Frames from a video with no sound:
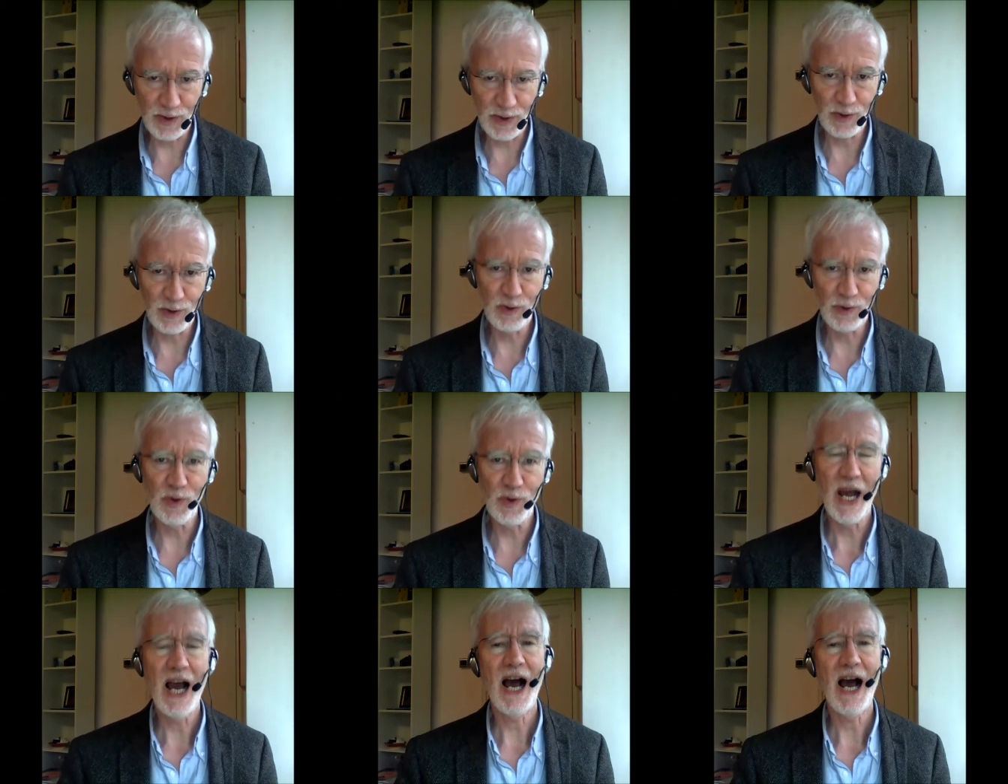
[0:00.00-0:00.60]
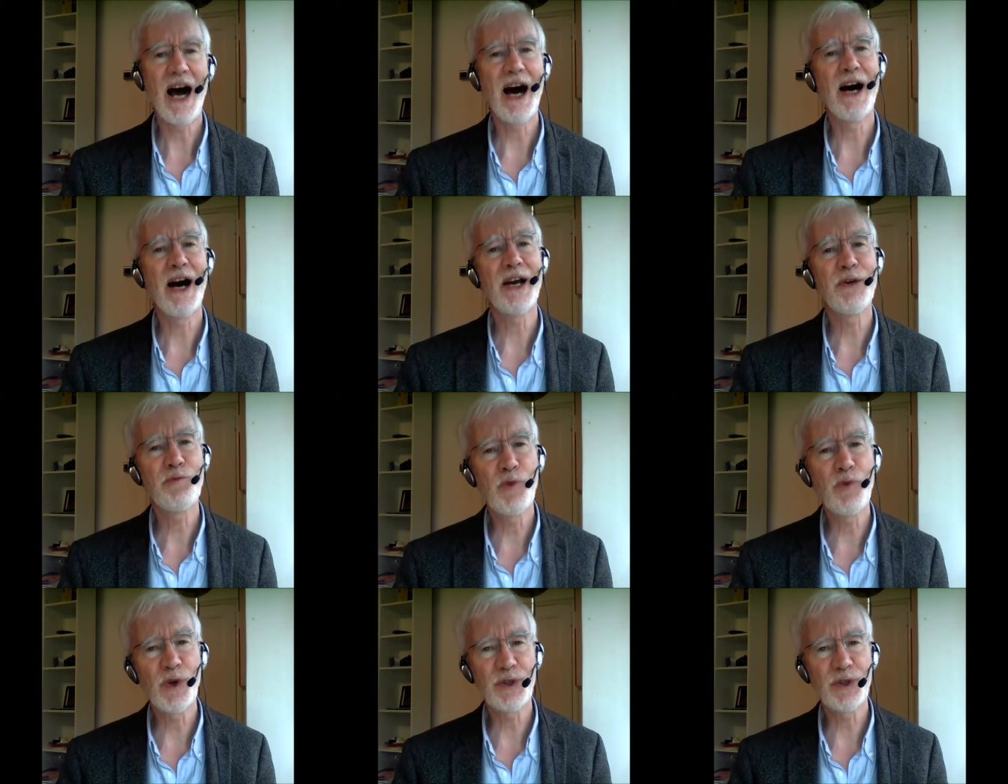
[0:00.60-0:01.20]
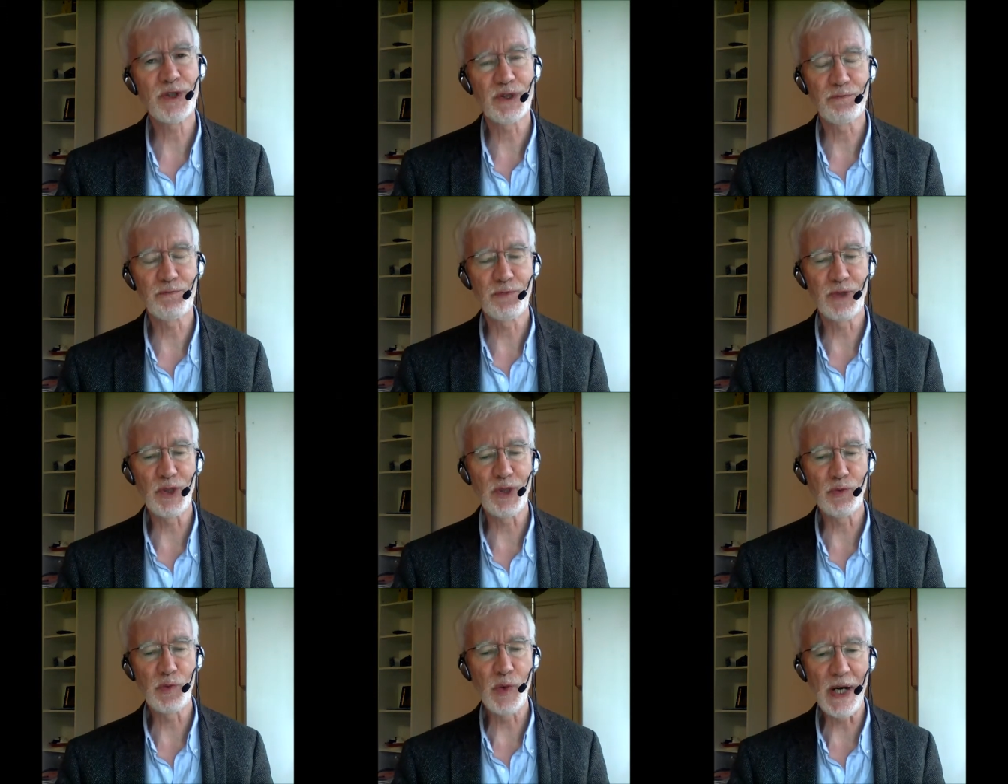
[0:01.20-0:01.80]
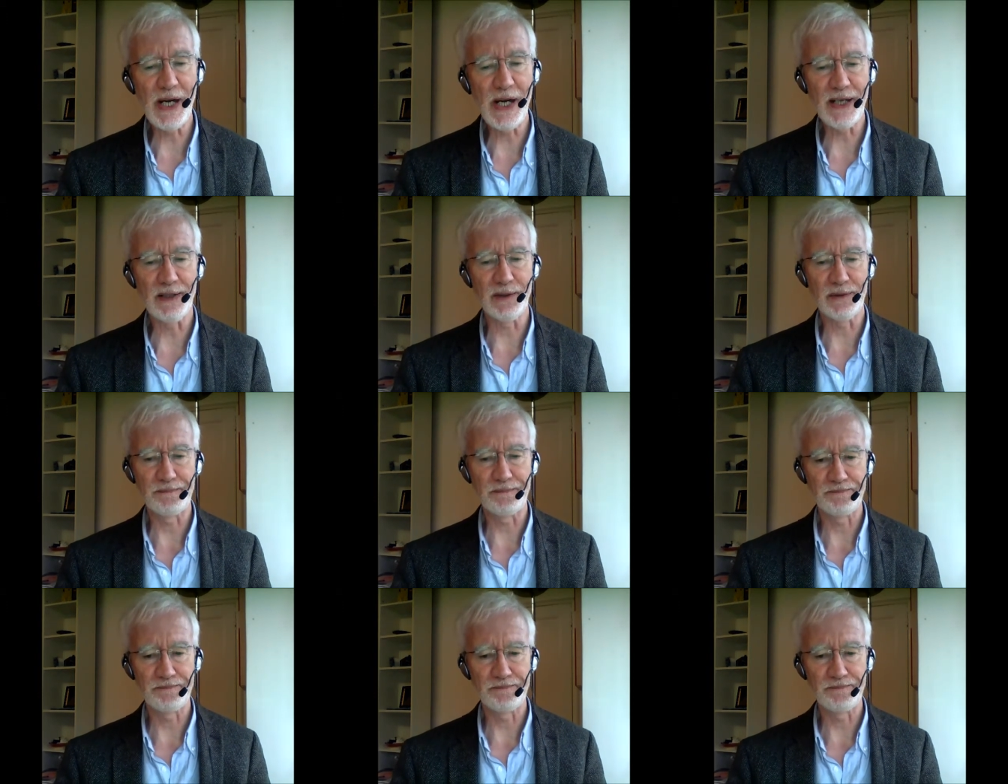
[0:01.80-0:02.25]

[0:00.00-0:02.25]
to "I want to be well."